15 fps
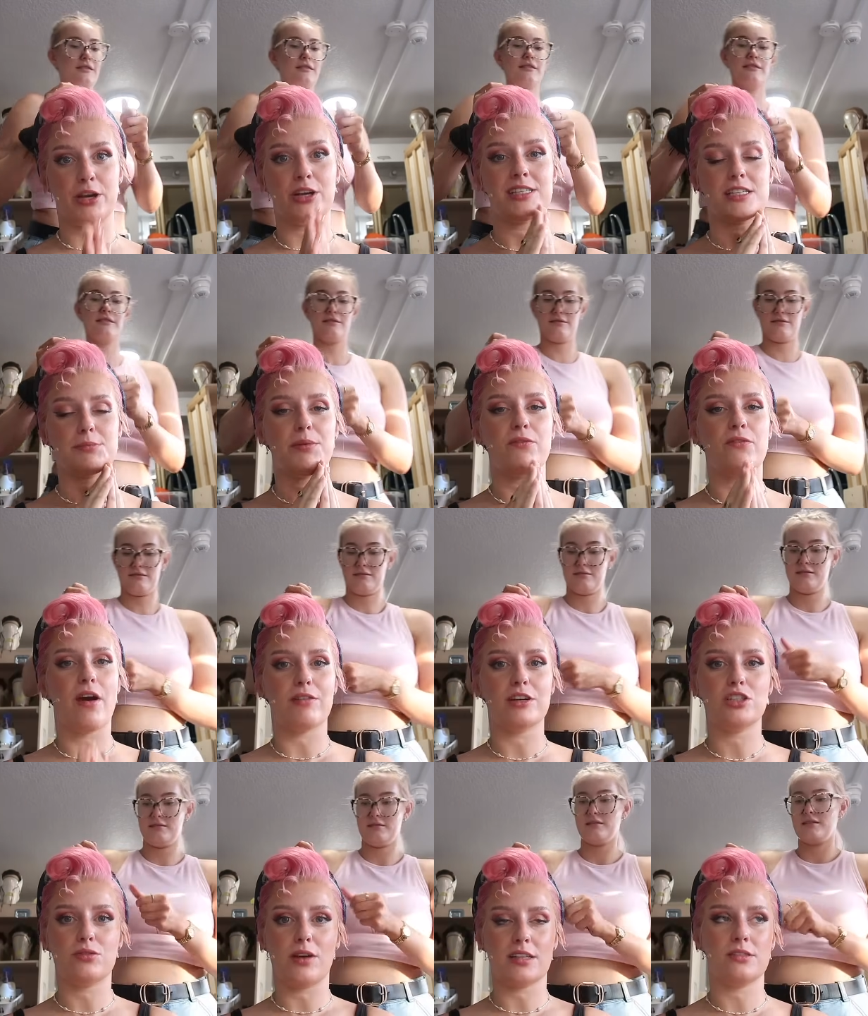Speaker 1: because it's been
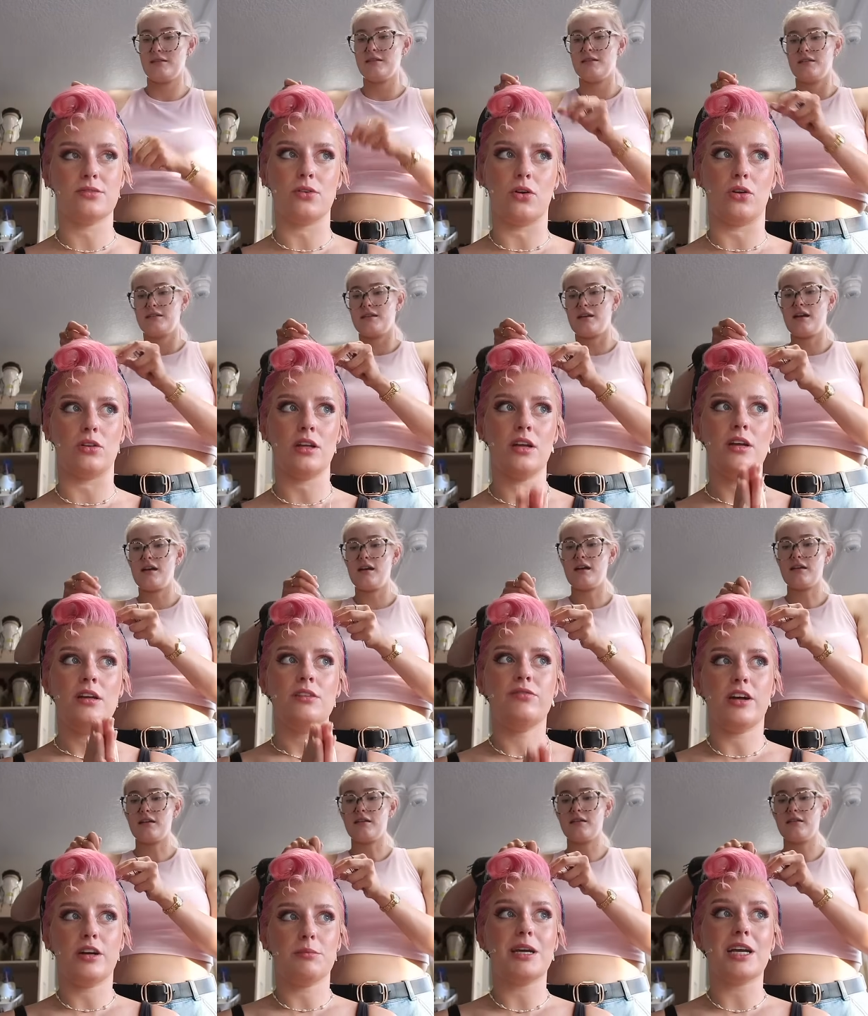very stressful
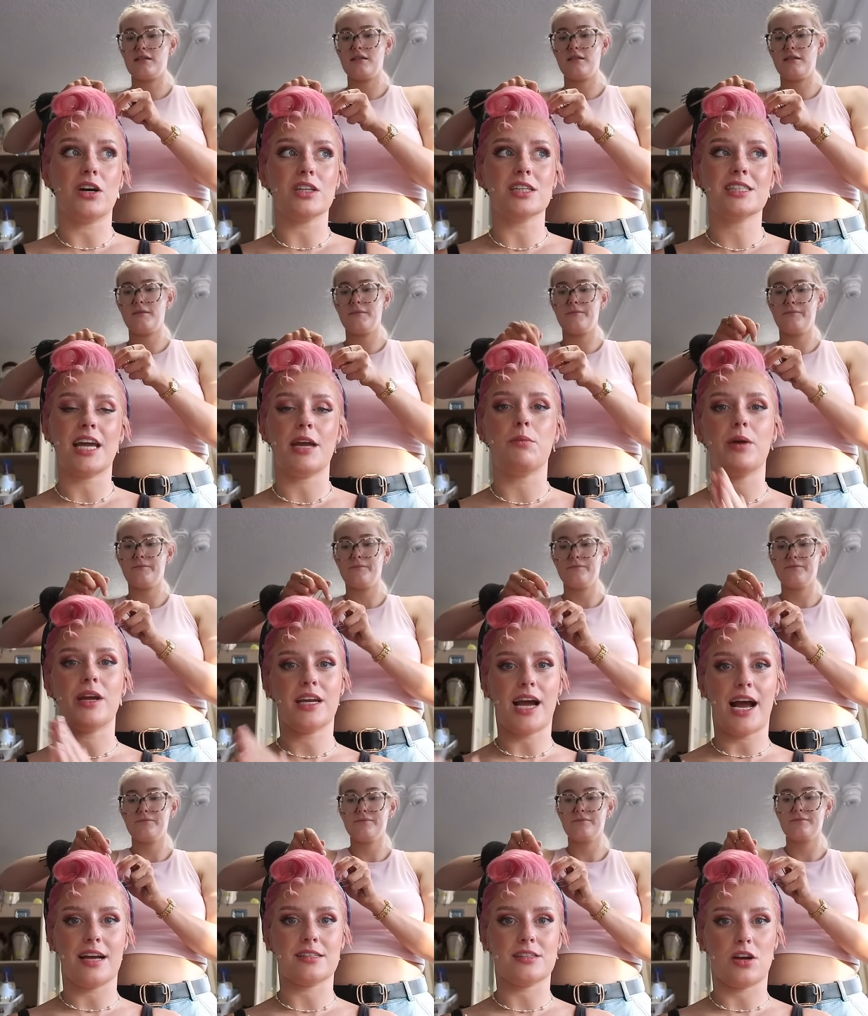yeah. filming on the same
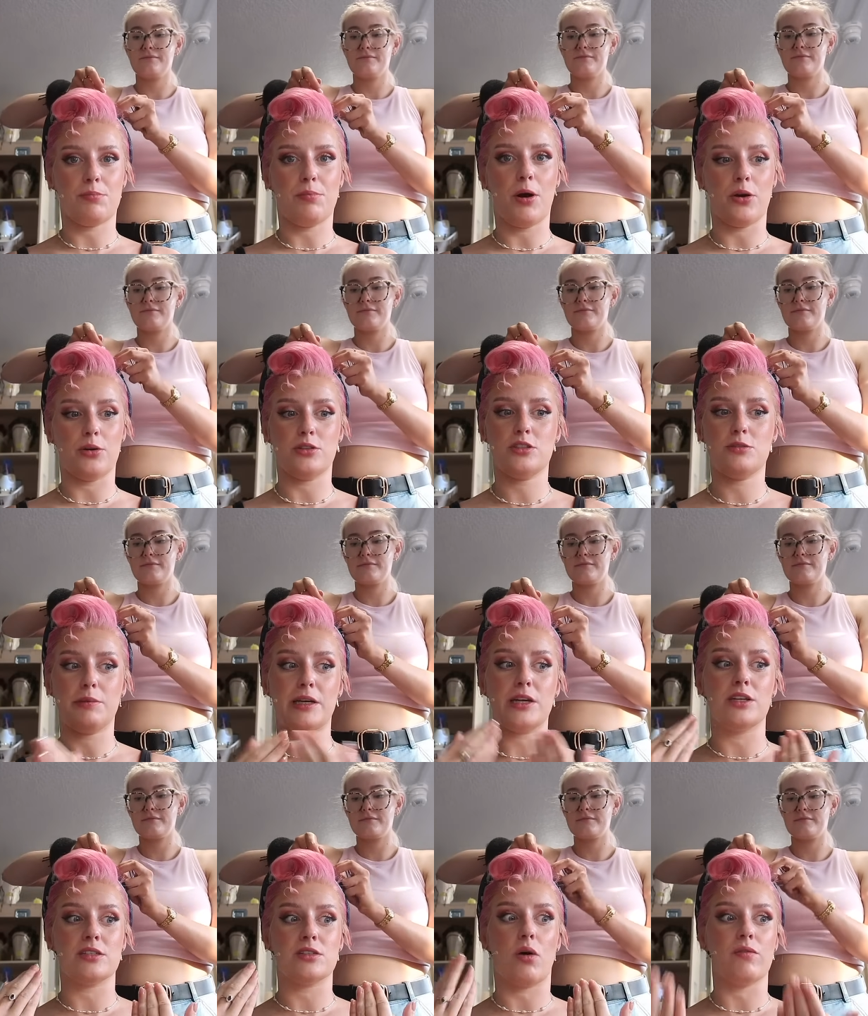week as I post
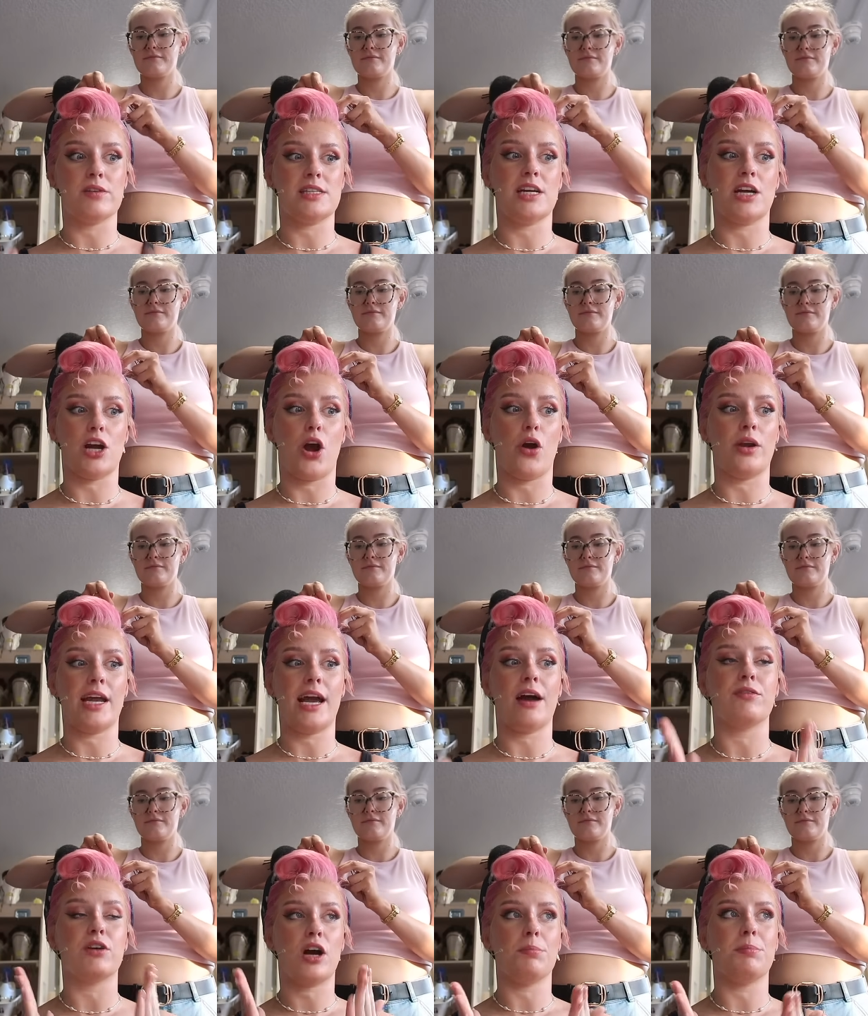because yeah. obviously I only
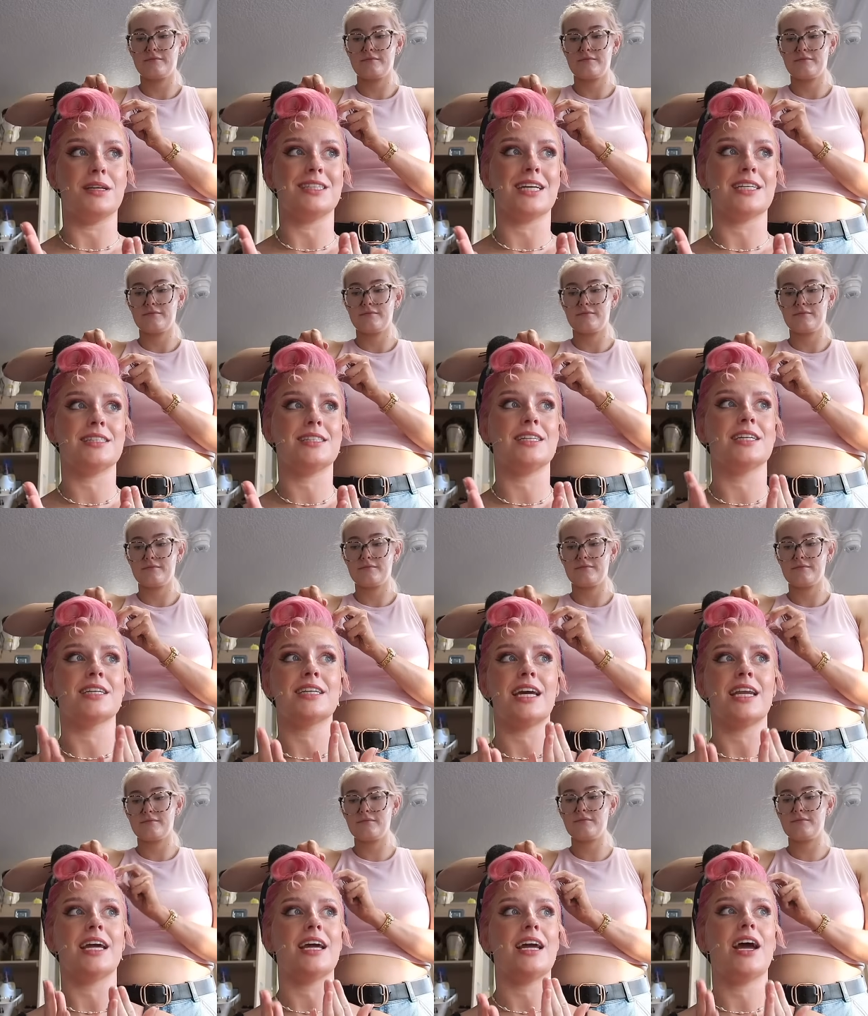have a couple of days to
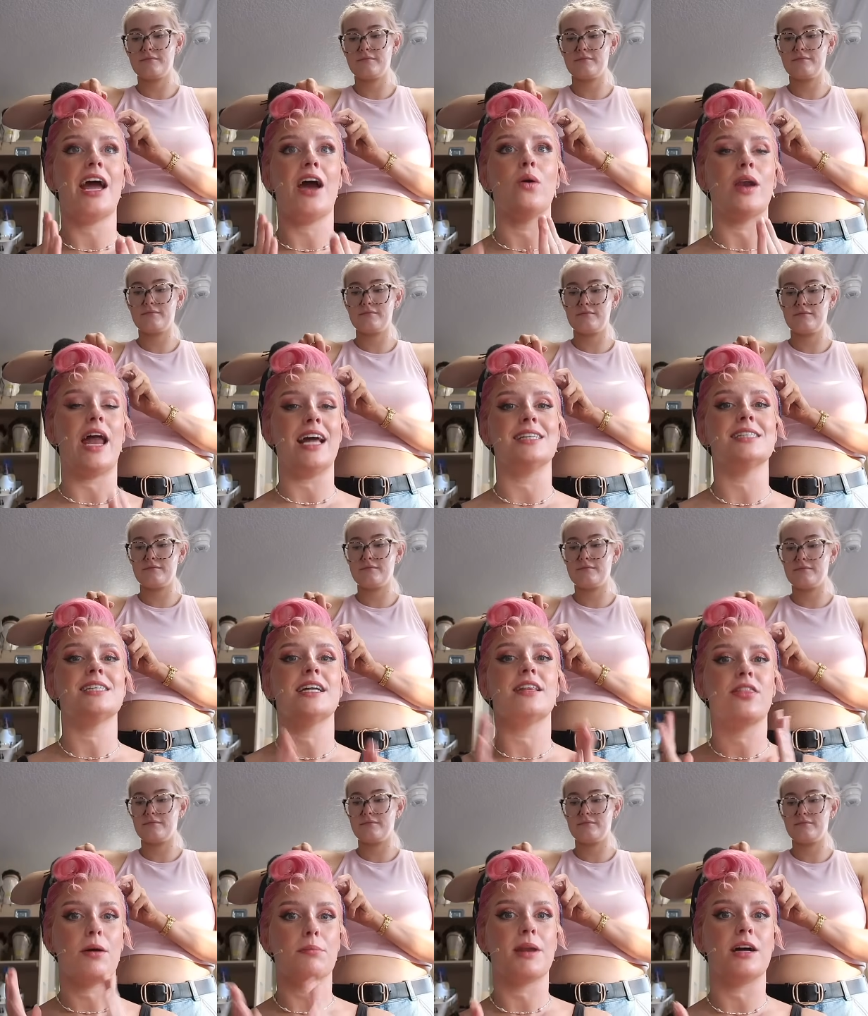get it all
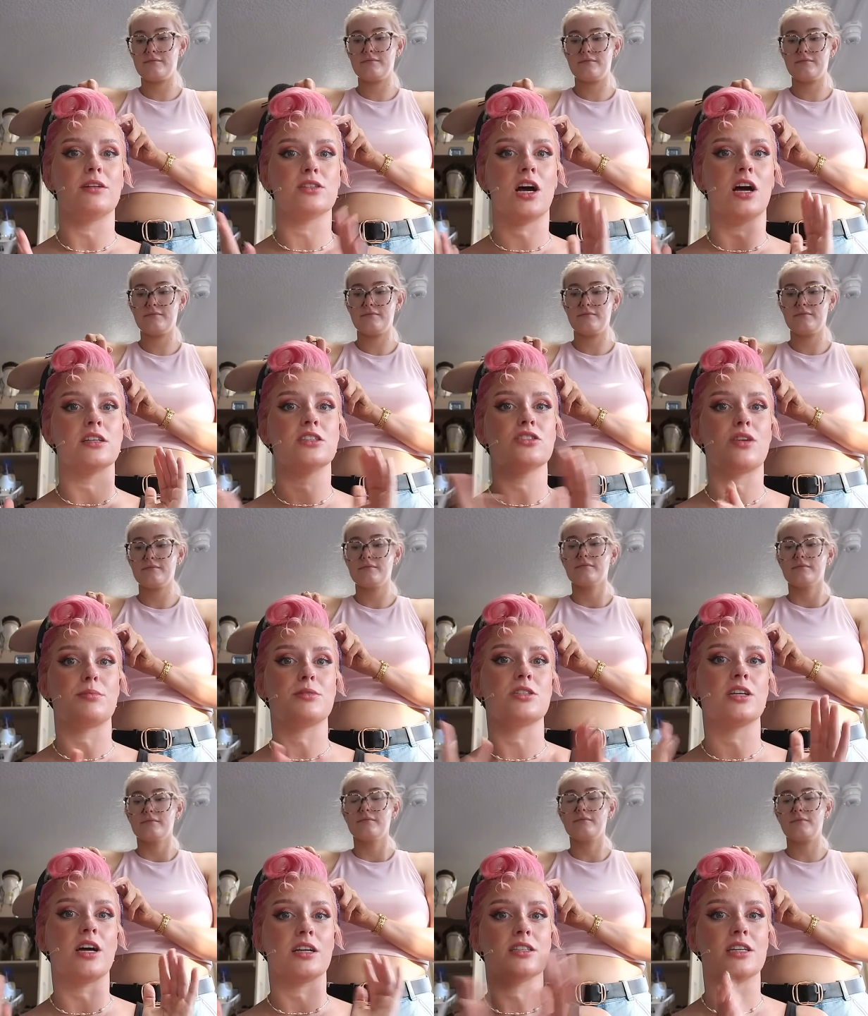edited, thumbnail done,
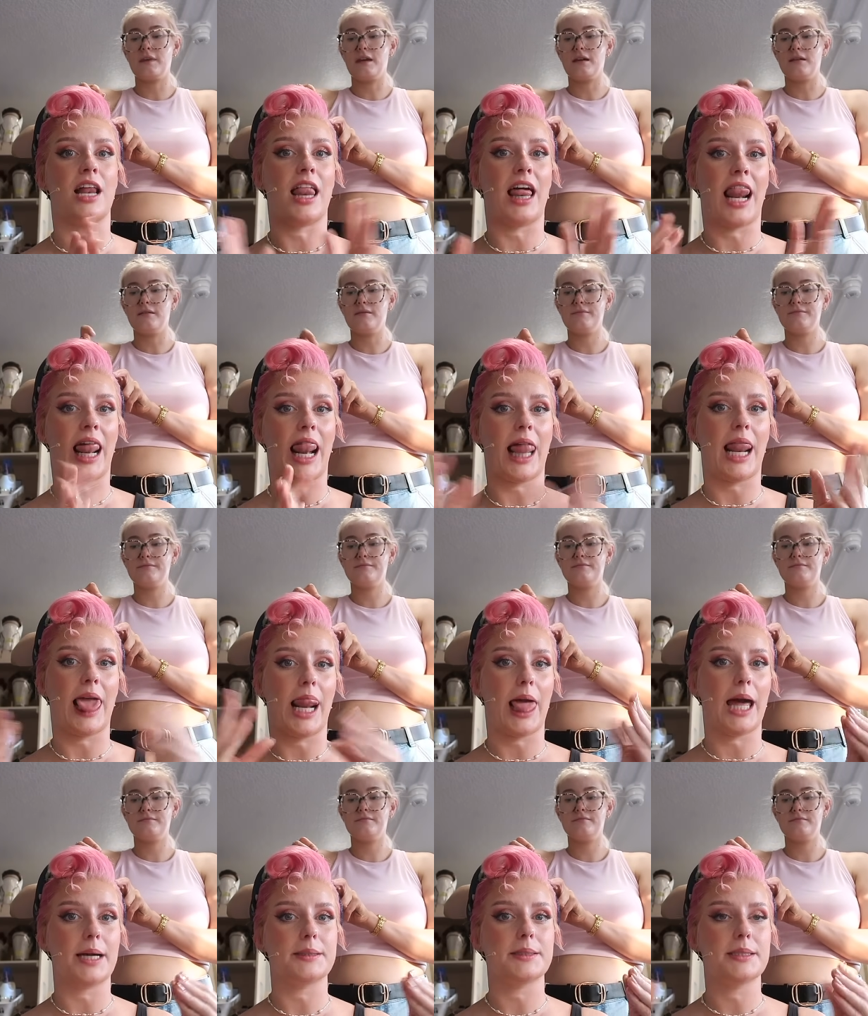description done, get all
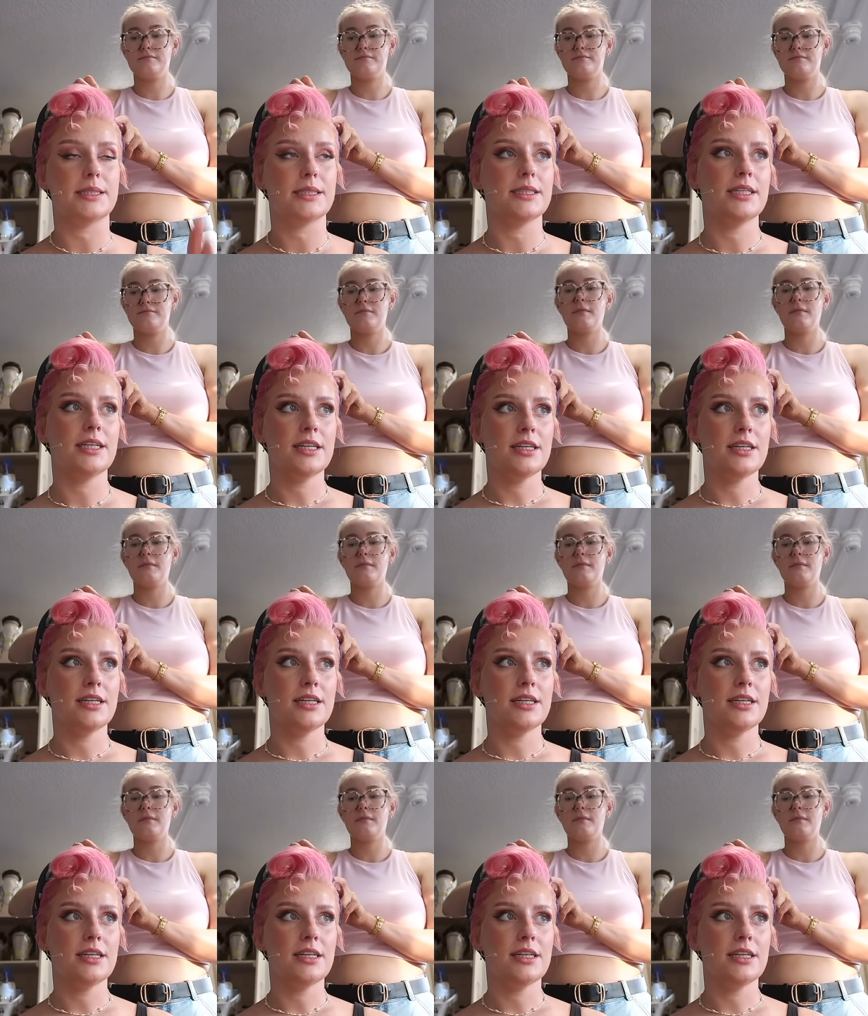that That's such a